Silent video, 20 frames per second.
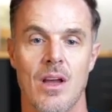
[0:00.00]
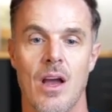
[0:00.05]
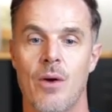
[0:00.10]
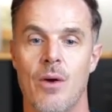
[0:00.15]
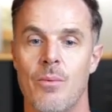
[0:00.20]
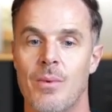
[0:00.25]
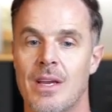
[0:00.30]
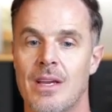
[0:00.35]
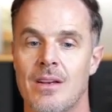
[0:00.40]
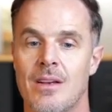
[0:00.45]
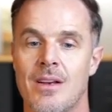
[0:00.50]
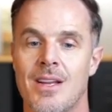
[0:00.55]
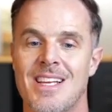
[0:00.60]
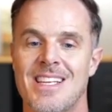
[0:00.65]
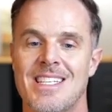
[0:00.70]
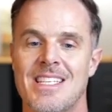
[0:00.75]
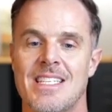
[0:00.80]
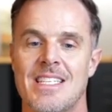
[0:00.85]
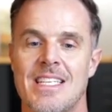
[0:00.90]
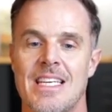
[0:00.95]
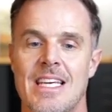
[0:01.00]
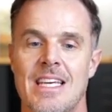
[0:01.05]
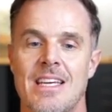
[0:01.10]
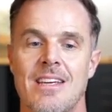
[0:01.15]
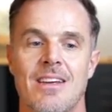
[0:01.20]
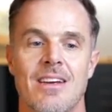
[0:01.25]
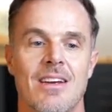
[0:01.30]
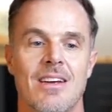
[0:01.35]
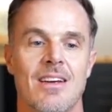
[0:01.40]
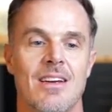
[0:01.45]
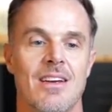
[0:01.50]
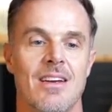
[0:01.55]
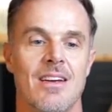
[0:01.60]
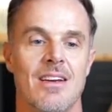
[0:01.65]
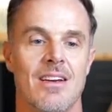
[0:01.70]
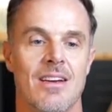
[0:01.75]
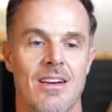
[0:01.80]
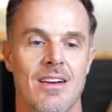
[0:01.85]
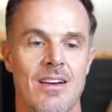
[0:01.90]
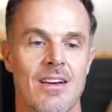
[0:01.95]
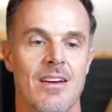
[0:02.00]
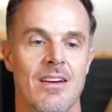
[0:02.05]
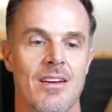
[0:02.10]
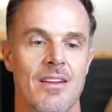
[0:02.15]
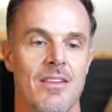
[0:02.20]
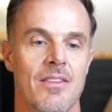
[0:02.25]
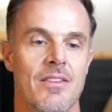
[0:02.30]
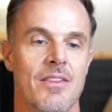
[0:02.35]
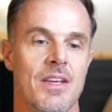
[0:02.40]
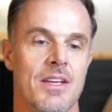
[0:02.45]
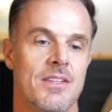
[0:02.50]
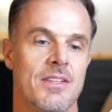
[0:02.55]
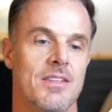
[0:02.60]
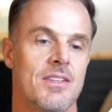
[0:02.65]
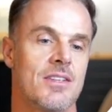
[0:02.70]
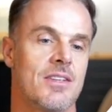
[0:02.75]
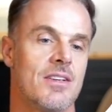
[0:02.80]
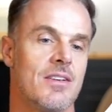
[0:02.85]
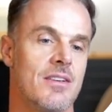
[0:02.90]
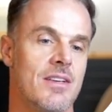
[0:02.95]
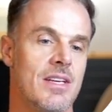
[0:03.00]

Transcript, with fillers: and we can see this